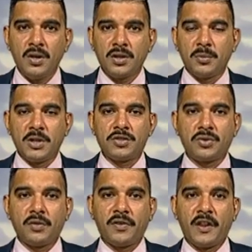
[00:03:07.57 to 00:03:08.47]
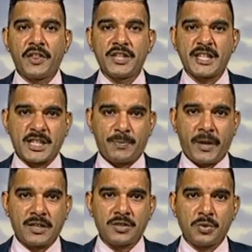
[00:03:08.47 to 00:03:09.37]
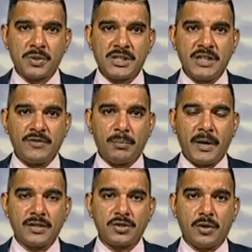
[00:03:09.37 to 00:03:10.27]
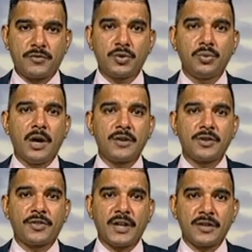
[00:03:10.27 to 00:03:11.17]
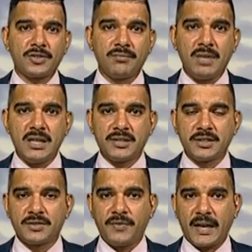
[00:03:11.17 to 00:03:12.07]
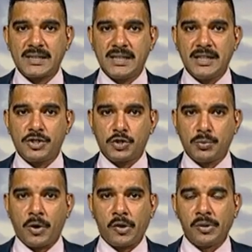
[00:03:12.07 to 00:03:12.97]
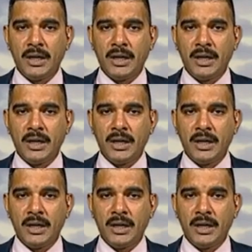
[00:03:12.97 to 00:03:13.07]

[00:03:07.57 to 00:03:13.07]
The Ministry of Health is expected to receive a batch of 200,000 measles vaccines tomorrow.